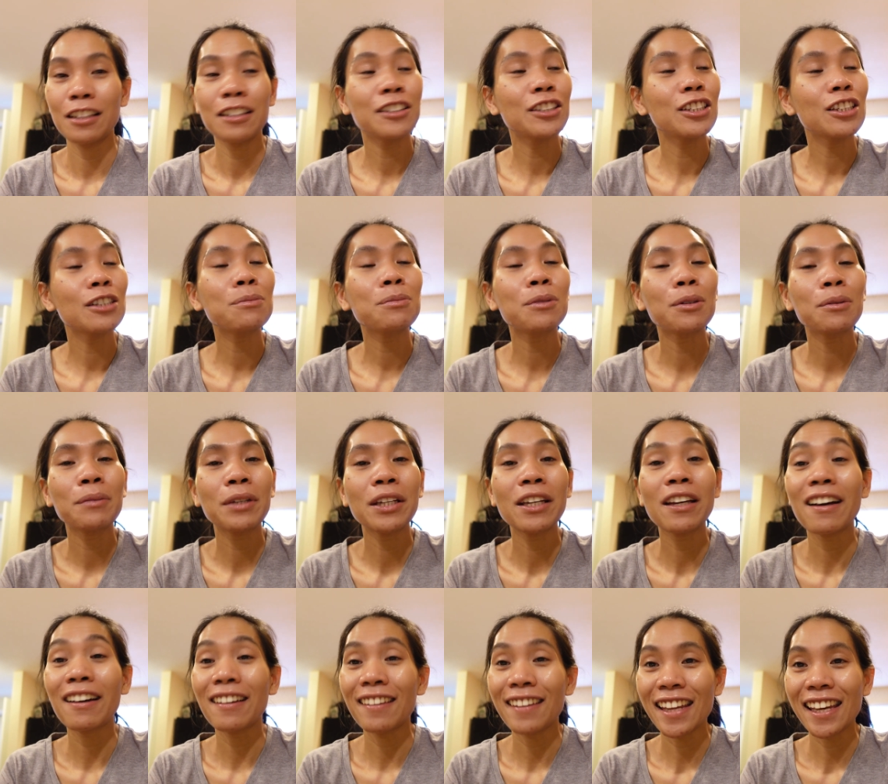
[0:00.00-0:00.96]
just for me,
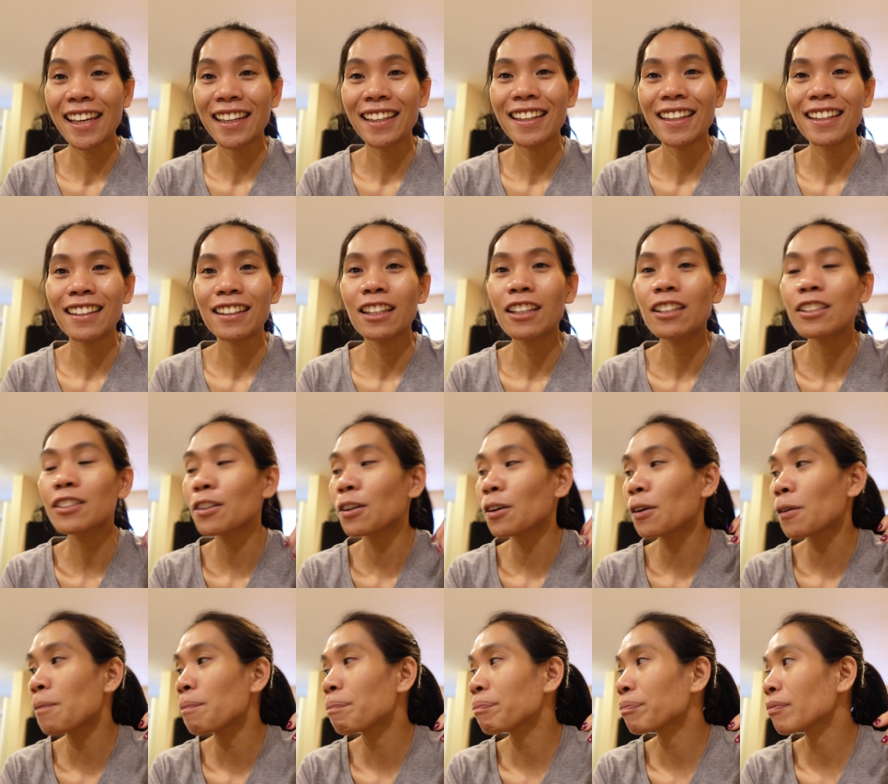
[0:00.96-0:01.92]
I like it.
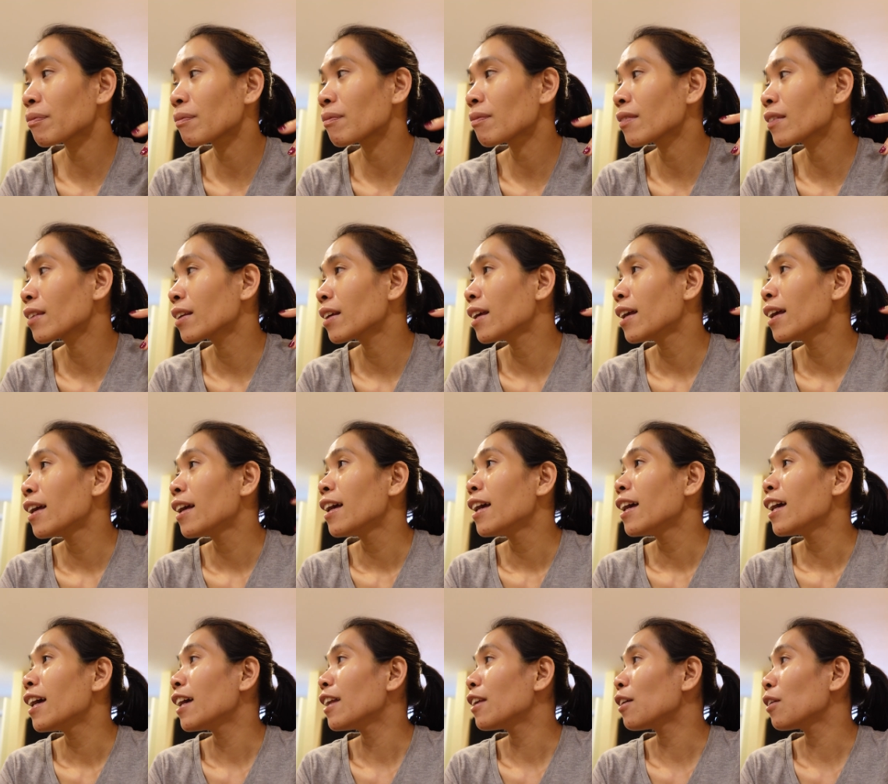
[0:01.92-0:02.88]
So,
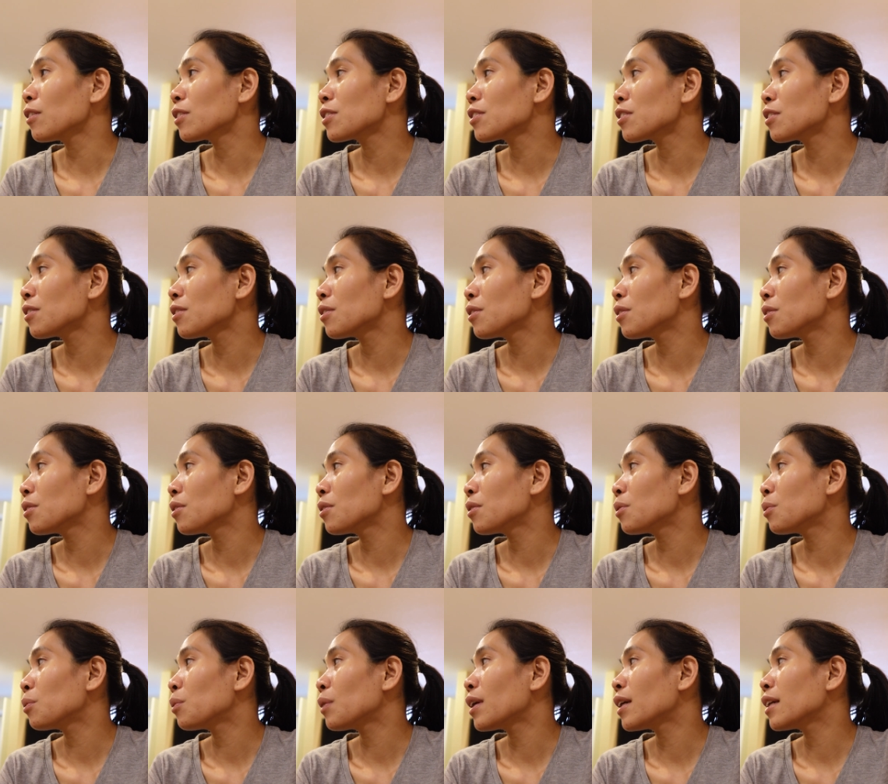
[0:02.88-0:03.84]
and also
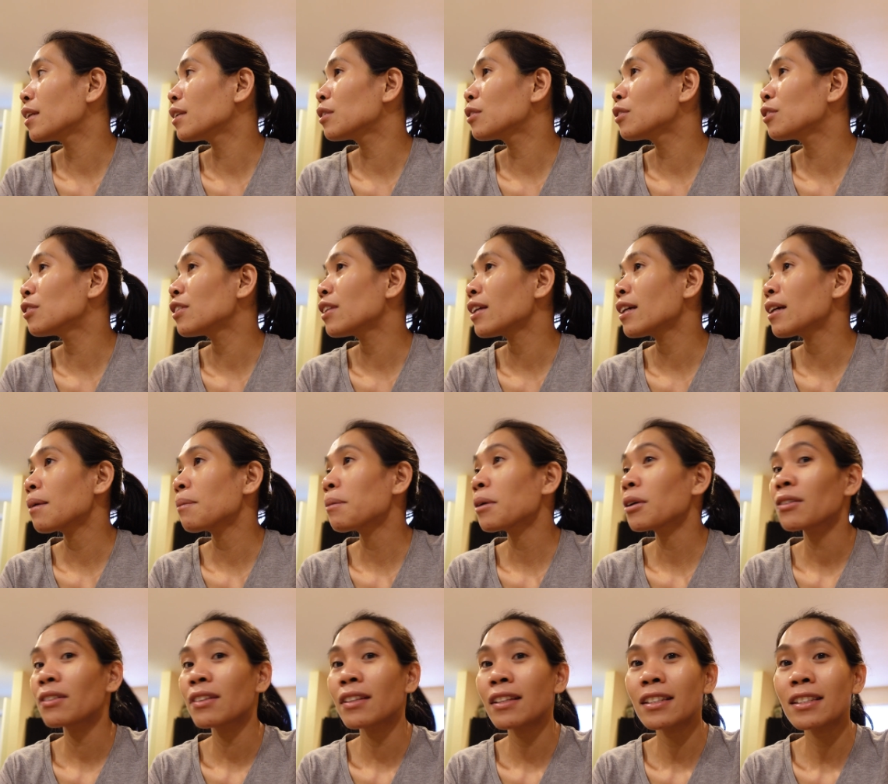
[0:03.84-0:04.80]
one good thing
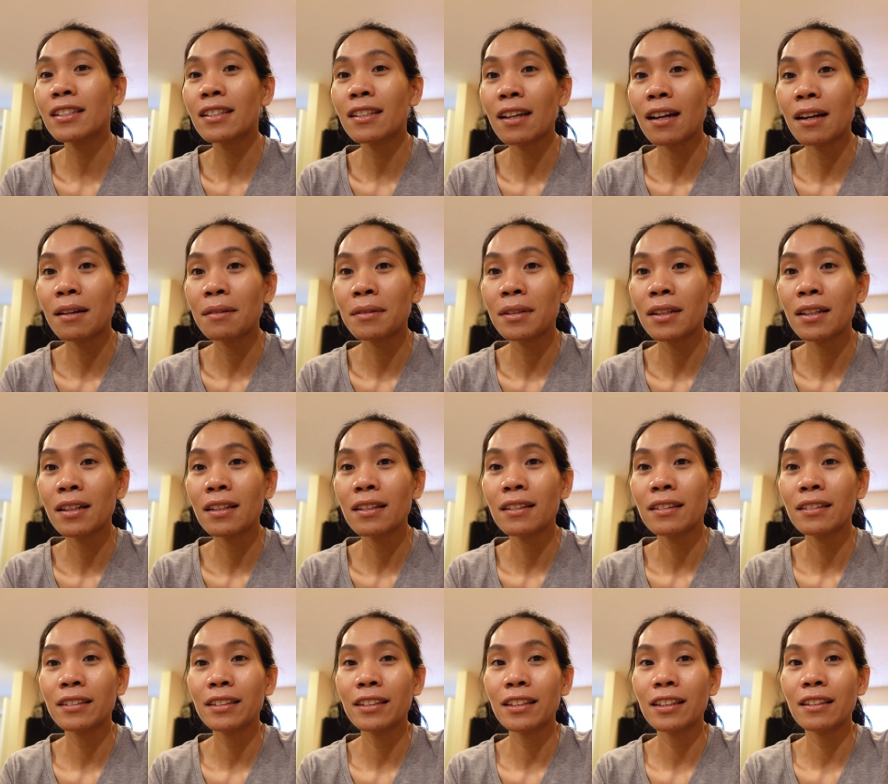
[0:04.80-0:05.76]
about this camera,
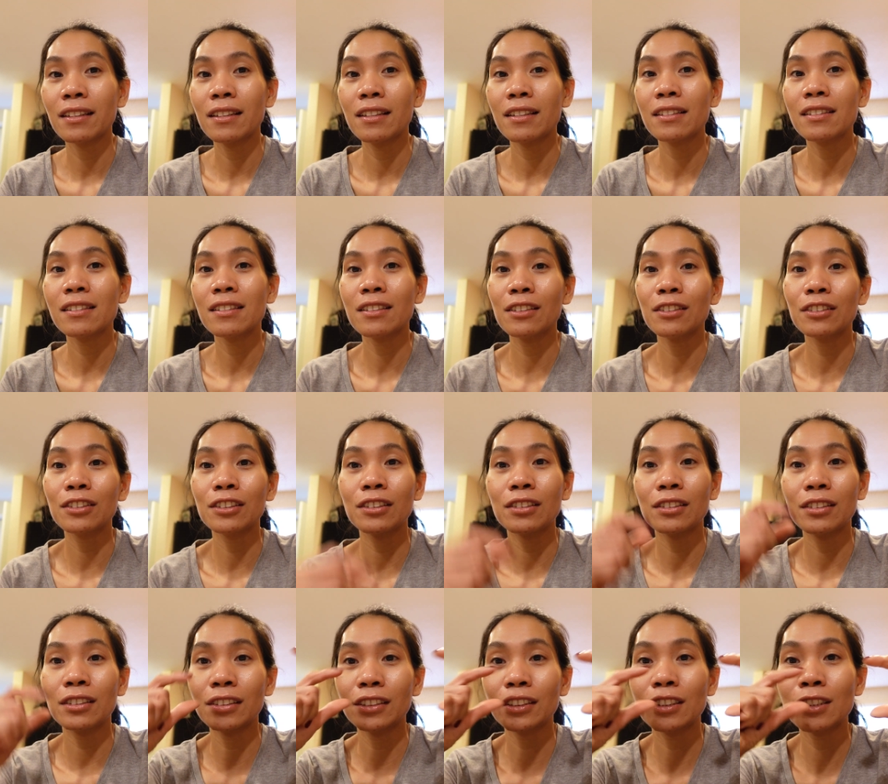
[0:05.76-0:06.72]
this
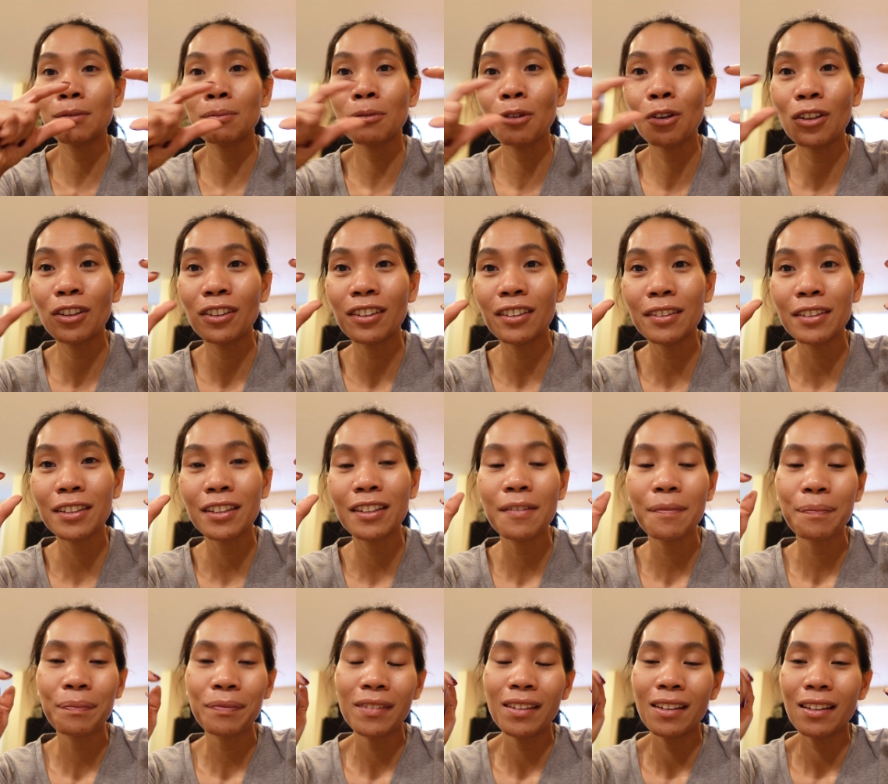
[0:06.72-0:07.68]
little small
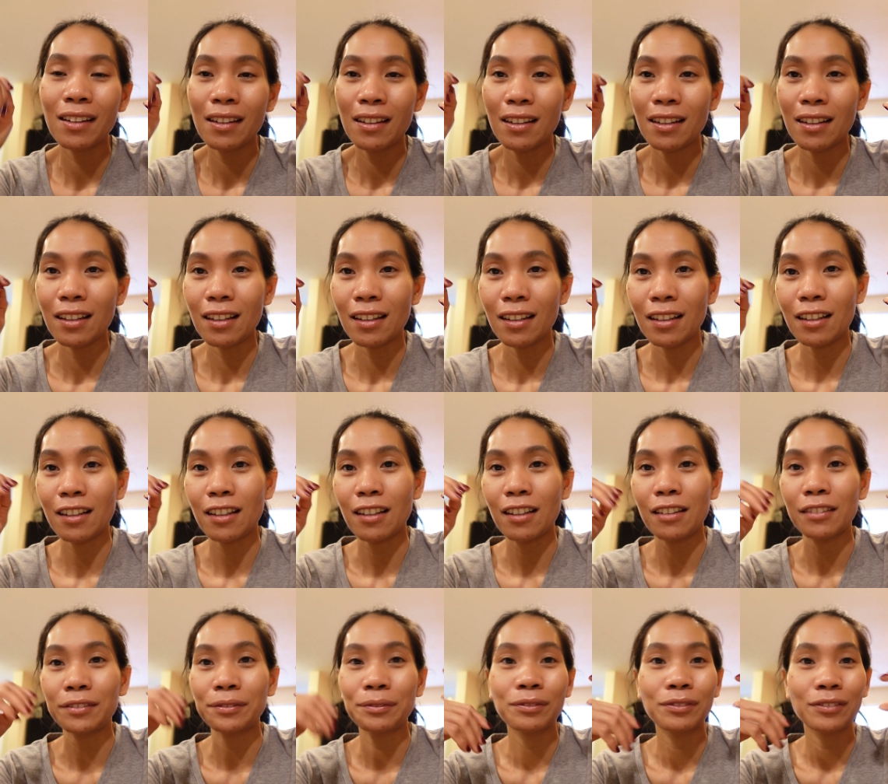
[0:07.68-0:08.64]

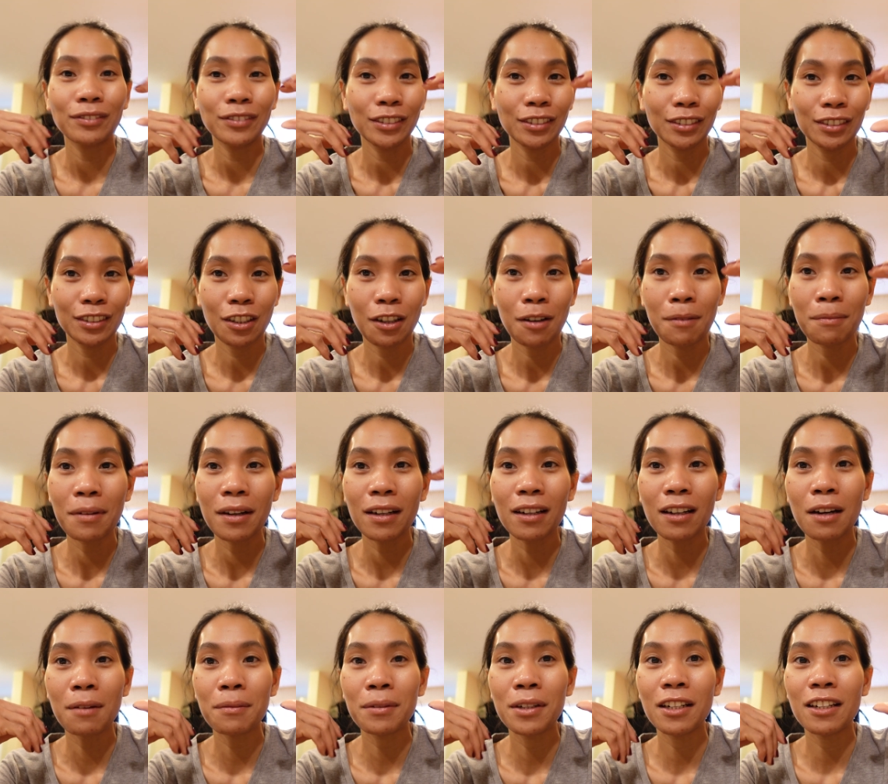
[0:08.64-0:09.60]
compact
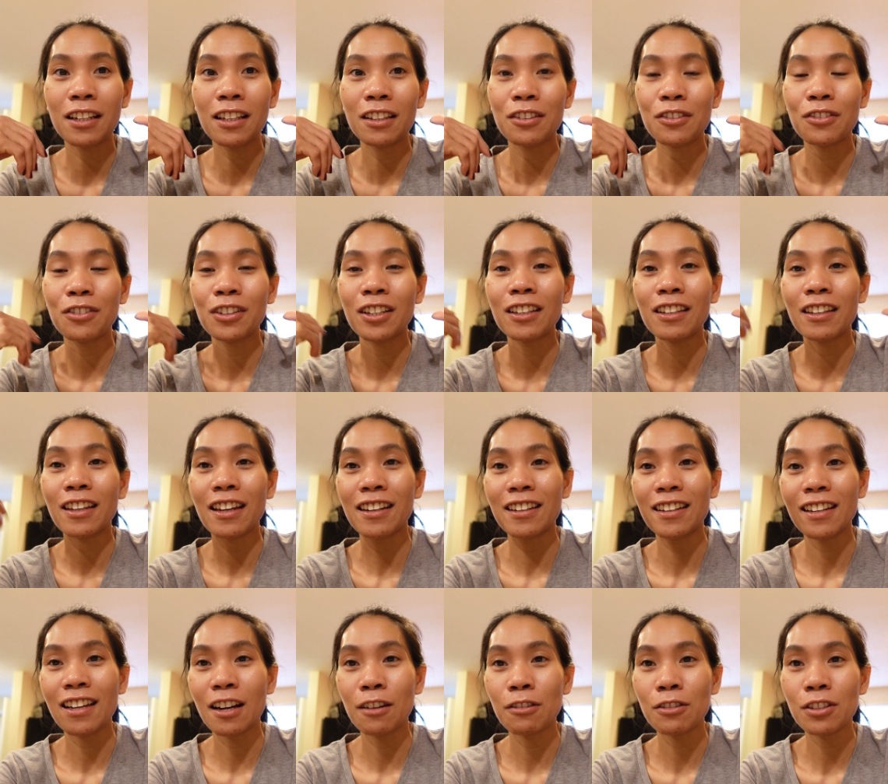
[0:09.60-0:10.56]
camera that you can
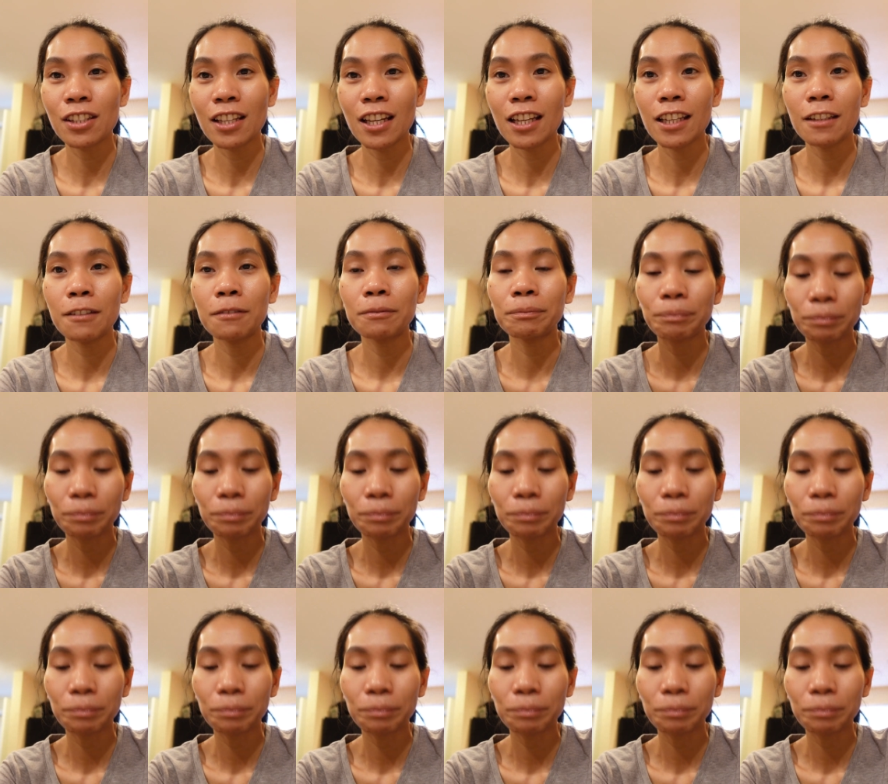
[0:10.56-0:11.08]
carry outside.